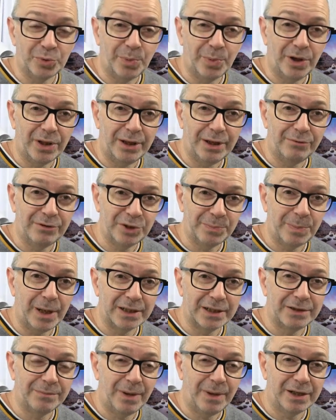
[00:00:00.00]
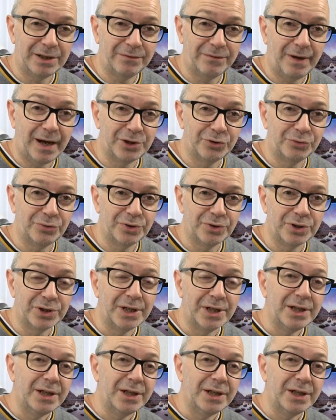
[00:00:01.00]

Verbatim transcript: by their respective manufacturers.